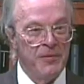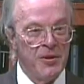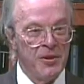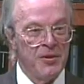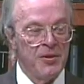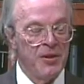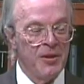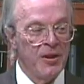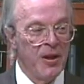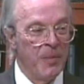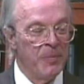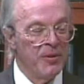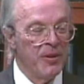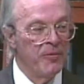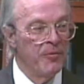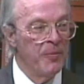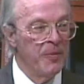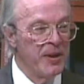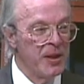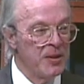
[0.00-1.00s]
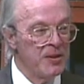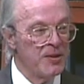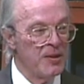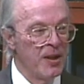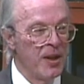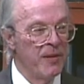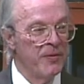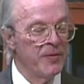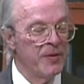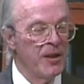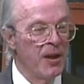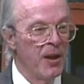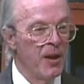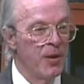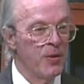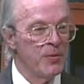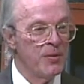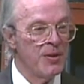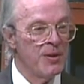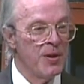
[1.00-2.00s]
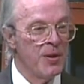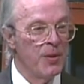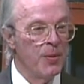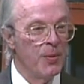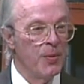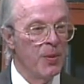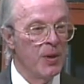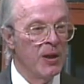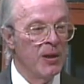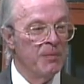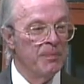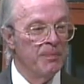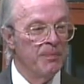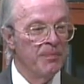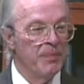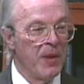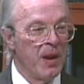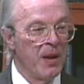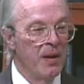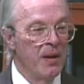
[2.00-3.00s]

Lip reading: just a couple of minutes left now, so